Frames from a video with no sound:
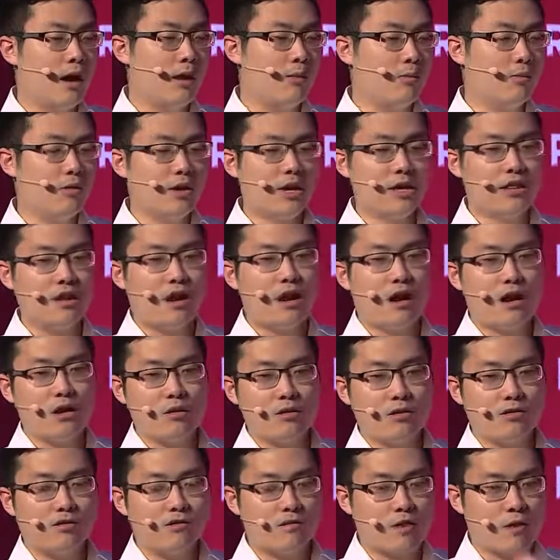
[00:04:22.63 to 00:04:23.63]
with
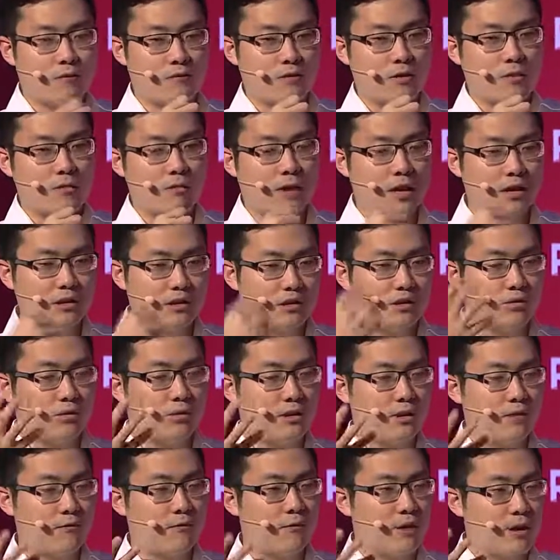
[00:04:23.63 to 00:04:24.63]
hundreds of different
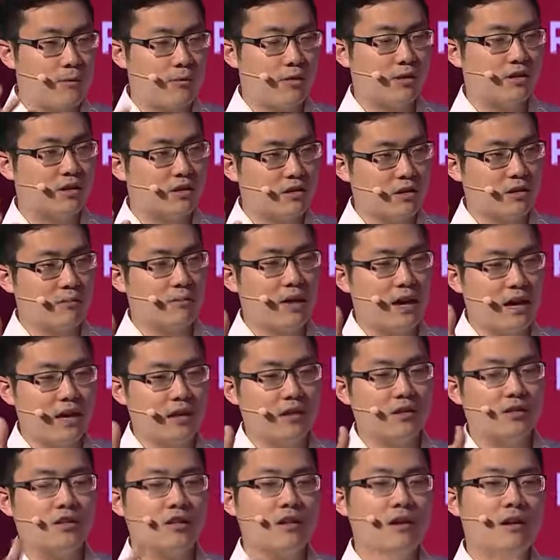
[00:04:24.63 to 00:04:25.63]
regulatory frameworks in their
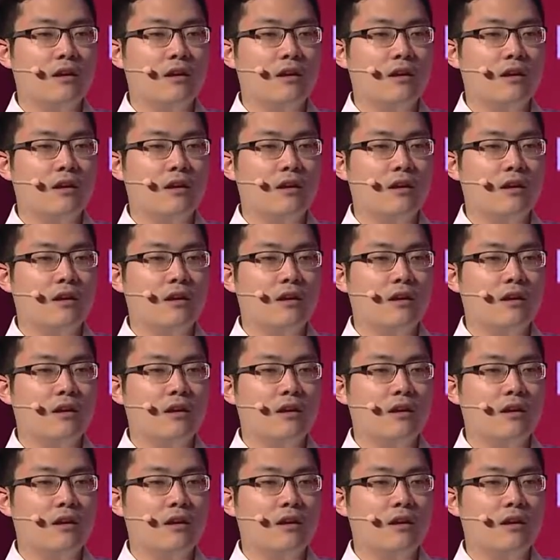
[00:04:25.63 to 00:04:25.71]
minds.